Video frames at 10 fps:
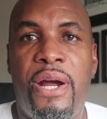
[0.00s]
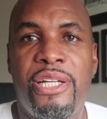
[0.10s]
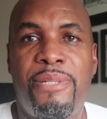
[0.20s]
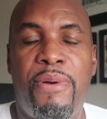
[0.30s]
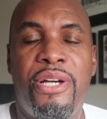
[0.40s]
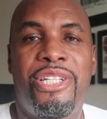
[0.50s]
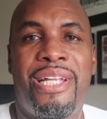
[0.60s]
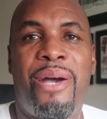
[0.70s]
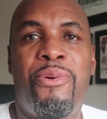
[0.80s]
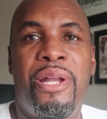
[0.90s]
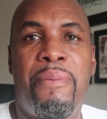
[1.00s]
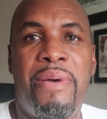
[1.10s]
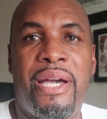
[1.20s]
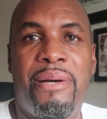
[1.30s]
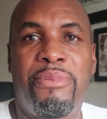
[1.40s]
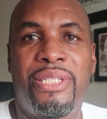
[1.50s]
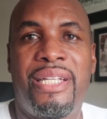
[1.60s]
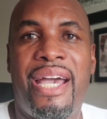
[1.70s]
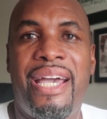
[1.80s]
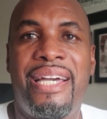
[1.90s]
first person I want to big up
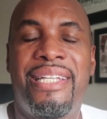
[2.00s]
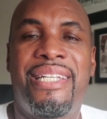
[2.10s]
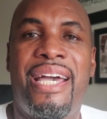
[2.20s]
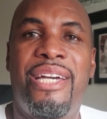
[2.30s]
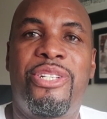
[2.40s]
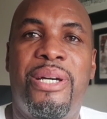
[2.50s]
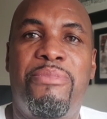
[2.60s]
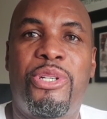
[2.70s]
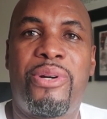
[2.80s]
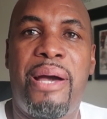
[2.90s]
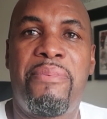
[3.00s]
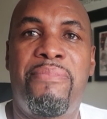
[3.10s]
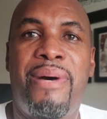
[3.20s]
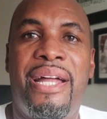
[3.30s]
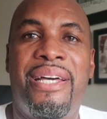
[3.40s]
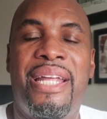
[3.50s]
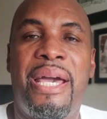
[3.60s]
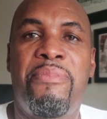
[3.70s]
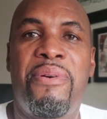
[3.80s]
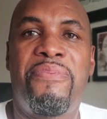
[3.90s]
today is a subscriber by the name